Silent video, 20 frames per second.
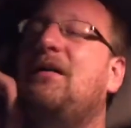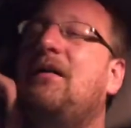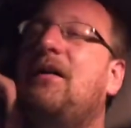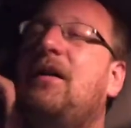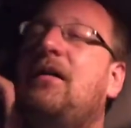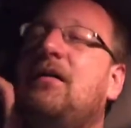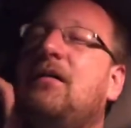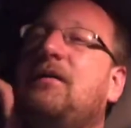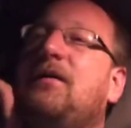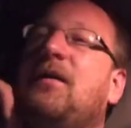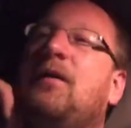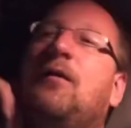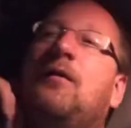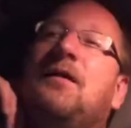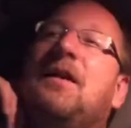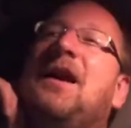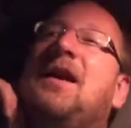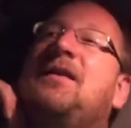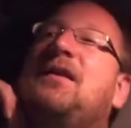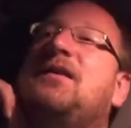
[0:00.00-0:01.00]
even if you don't
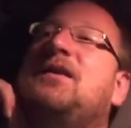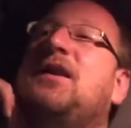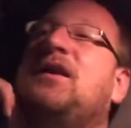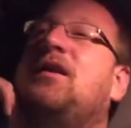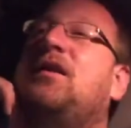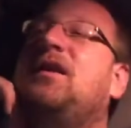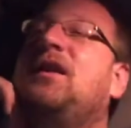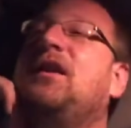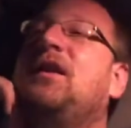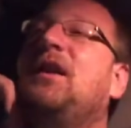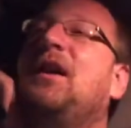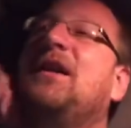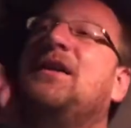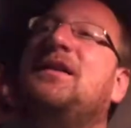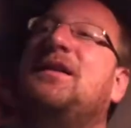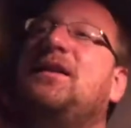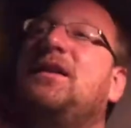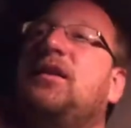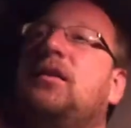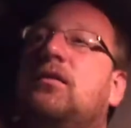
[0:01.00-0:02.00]
like the Cherokee next
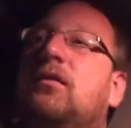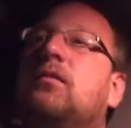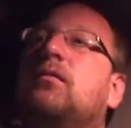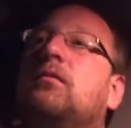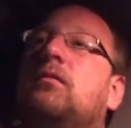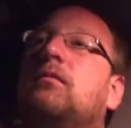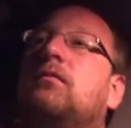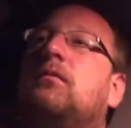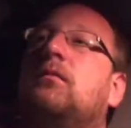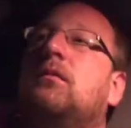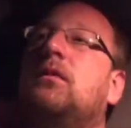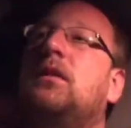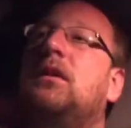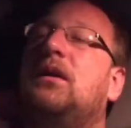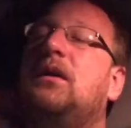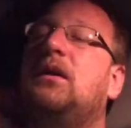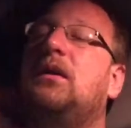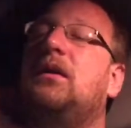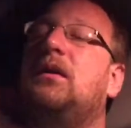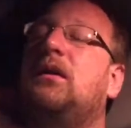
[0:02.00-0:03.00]
to you,
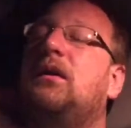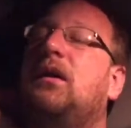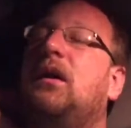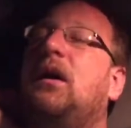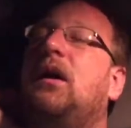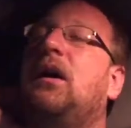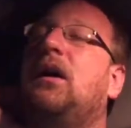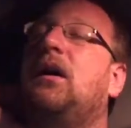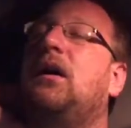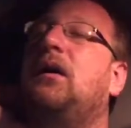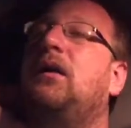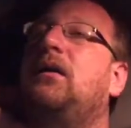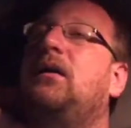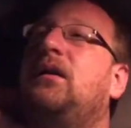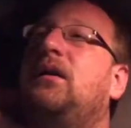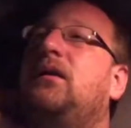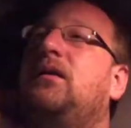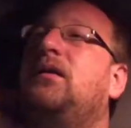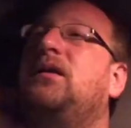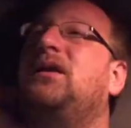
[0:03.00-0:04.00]

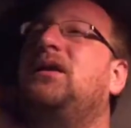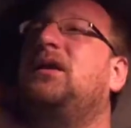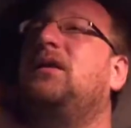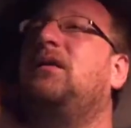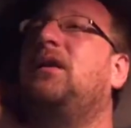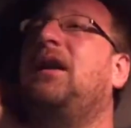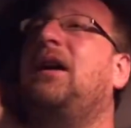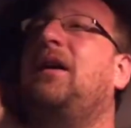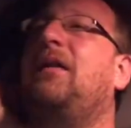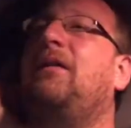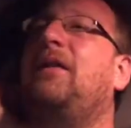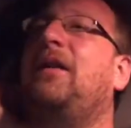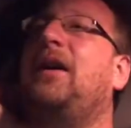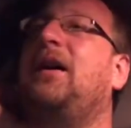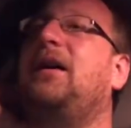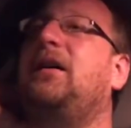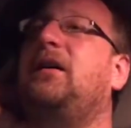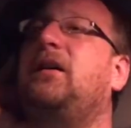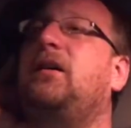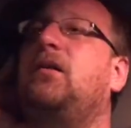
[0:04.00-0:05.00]
you still have
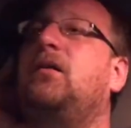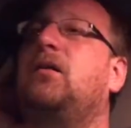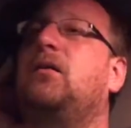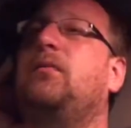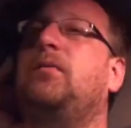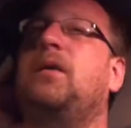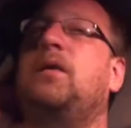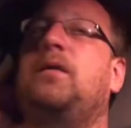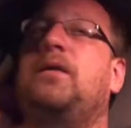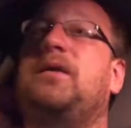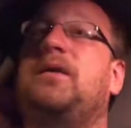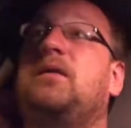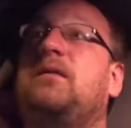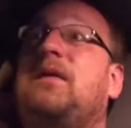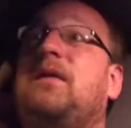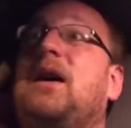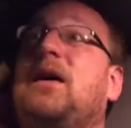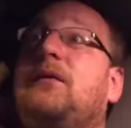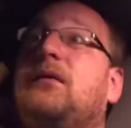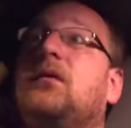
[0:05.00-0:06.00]
that you're both
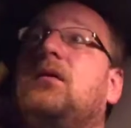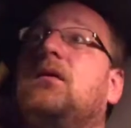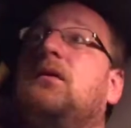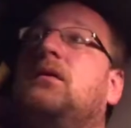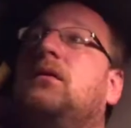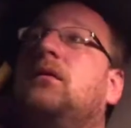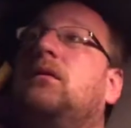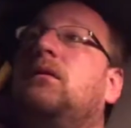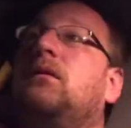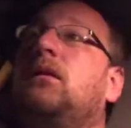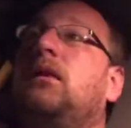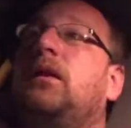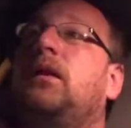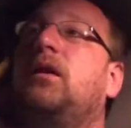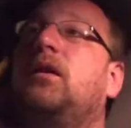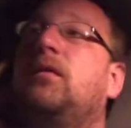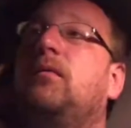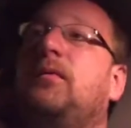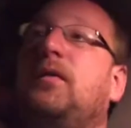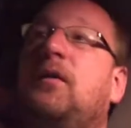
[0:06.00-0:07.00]
survivors,
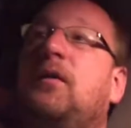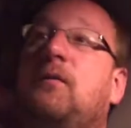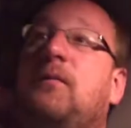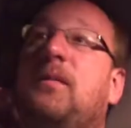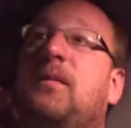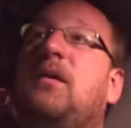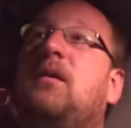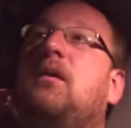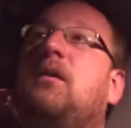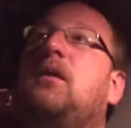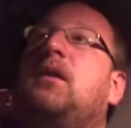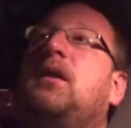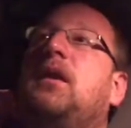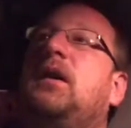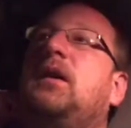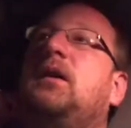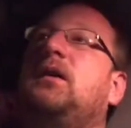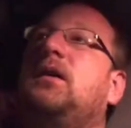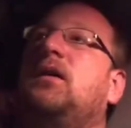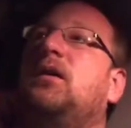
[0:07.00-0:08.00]
you're both
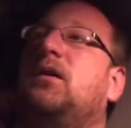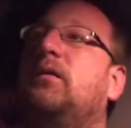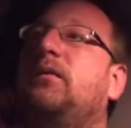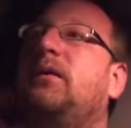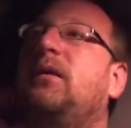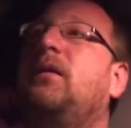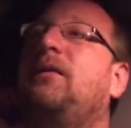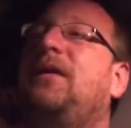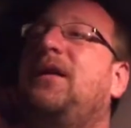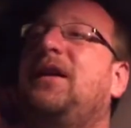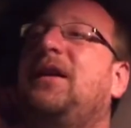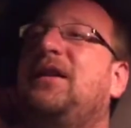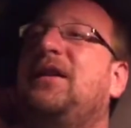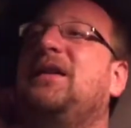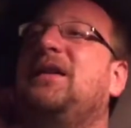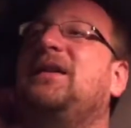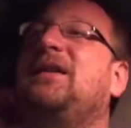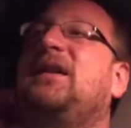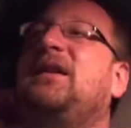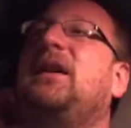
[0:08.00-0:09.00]
minorities, you're both in
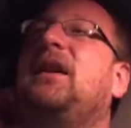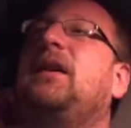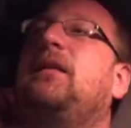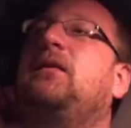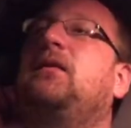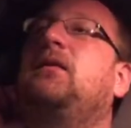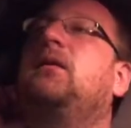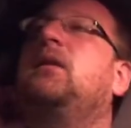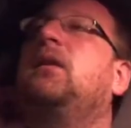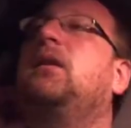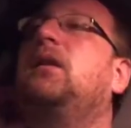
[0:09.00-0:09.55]
this together,